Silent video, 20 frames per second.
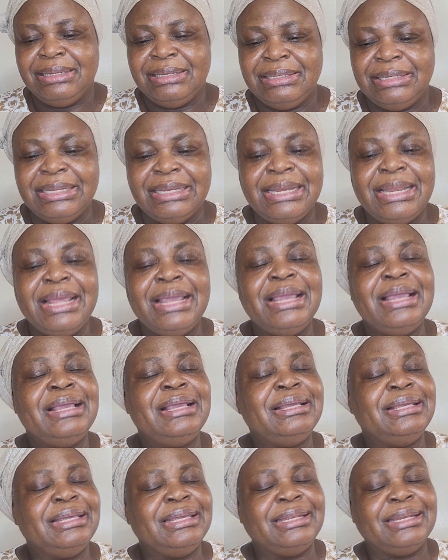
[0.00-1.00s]

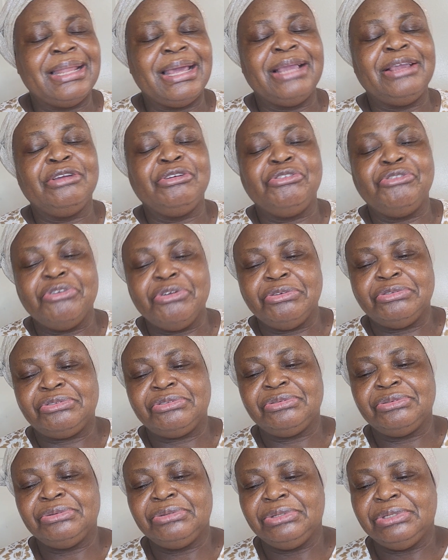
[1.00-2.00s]
in
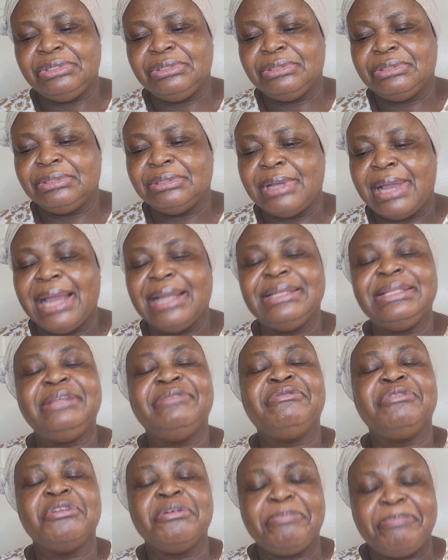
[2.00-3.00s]
growth and
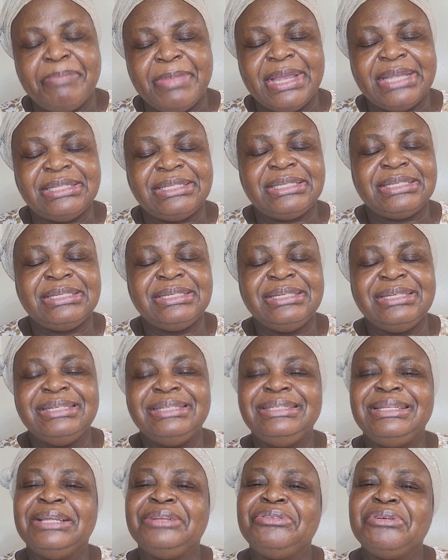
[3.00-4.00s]
development.
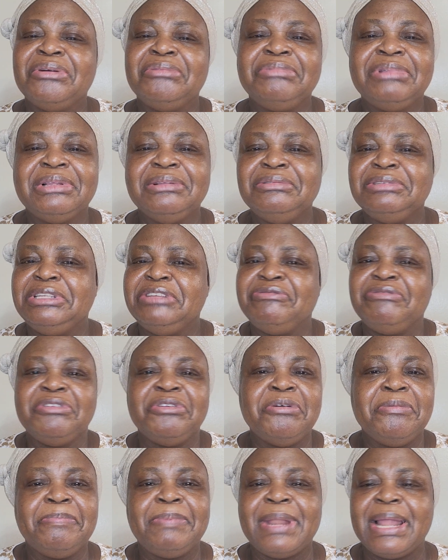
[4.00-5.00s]
They don't
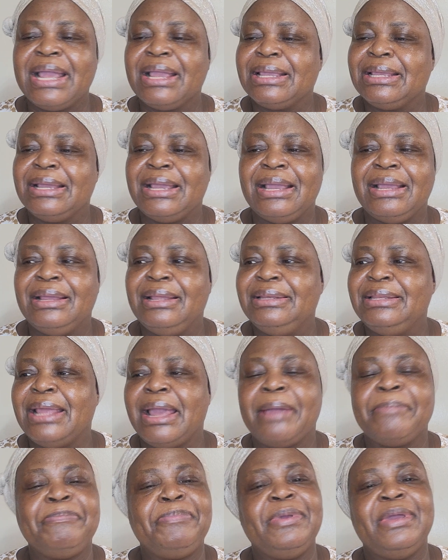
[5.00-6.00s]
develop like
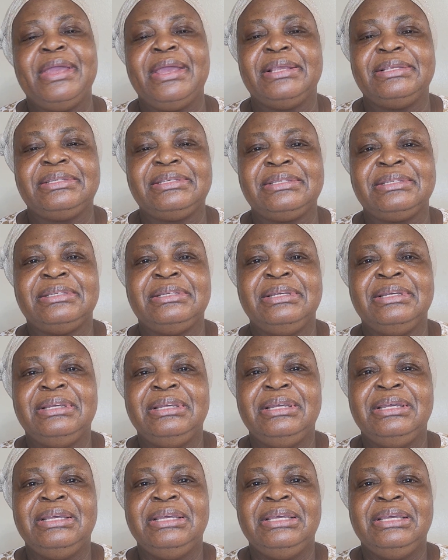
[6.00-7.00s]
their peers.
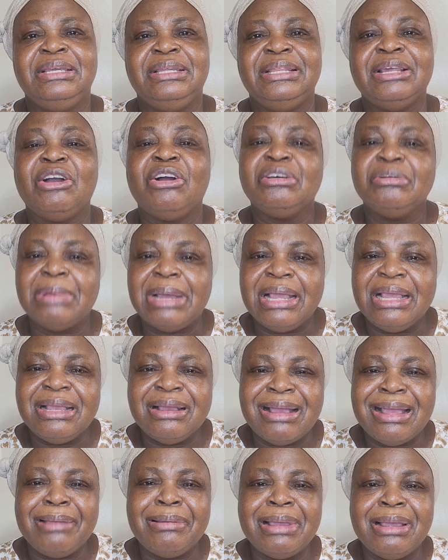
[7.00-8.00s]
They are
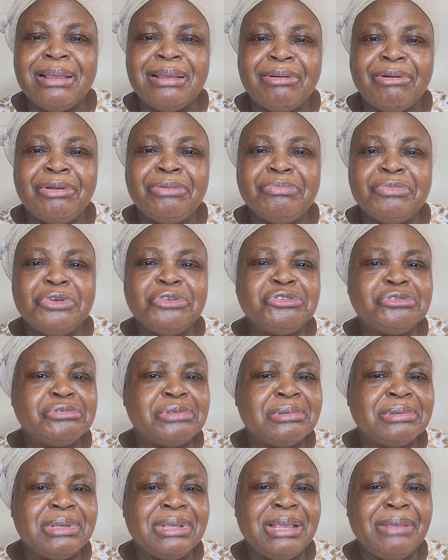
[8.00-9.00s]
almost
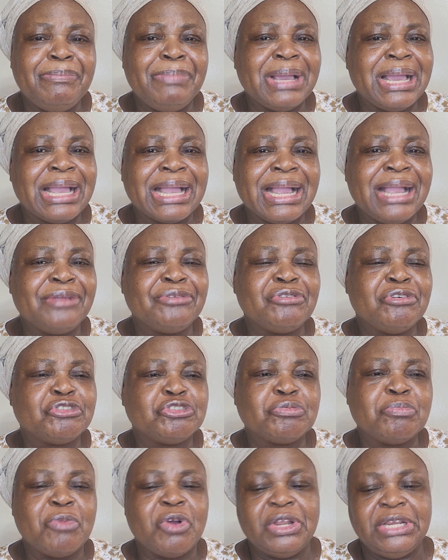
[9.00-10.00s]
a kind of
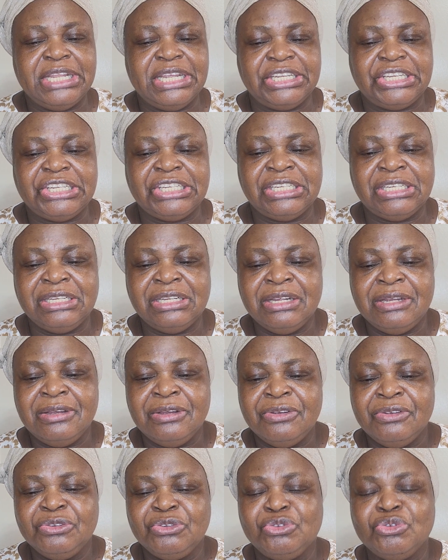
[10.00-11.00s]
smallish.
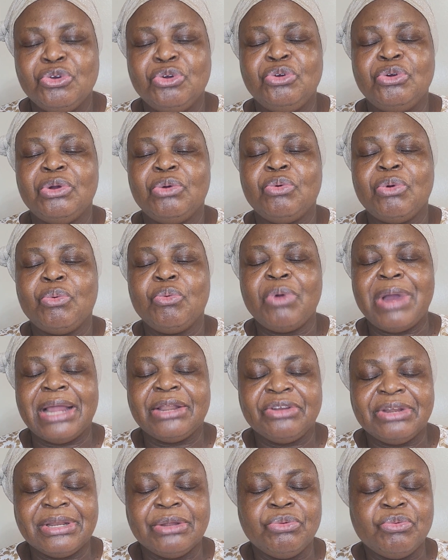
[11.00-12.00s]
So
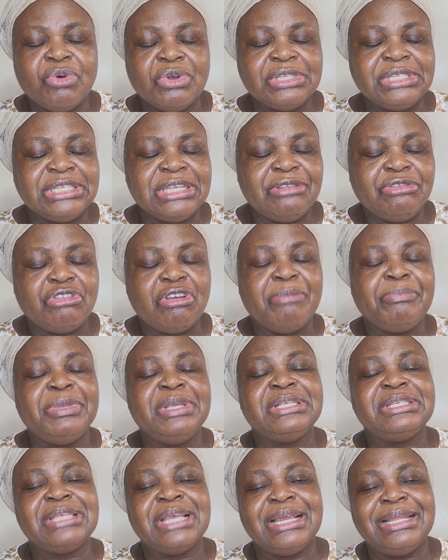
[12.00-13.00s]
one symptom
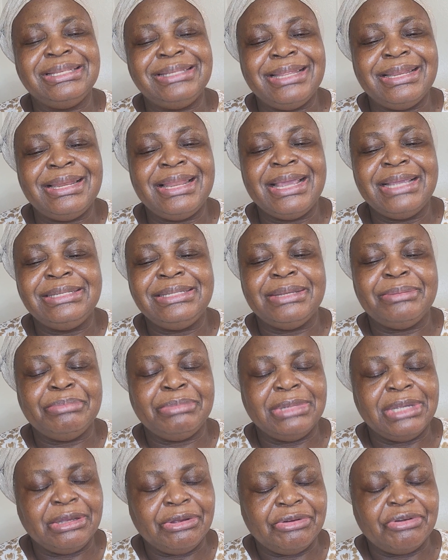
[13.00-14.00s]
is delayed
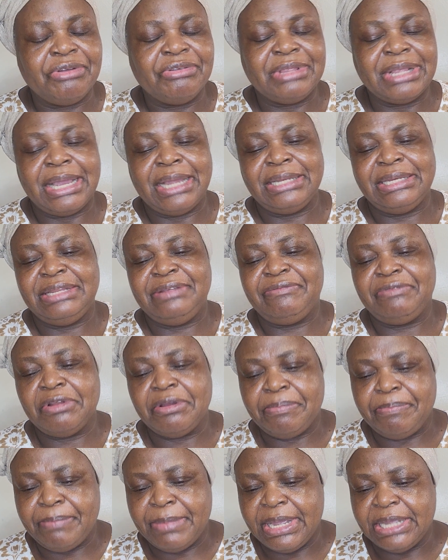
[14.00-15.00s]
in growth and
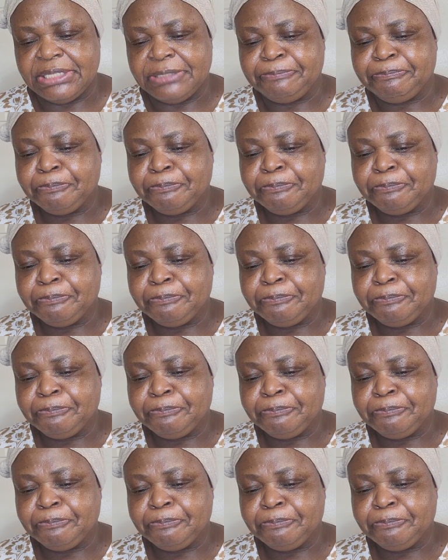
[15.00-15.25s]
development,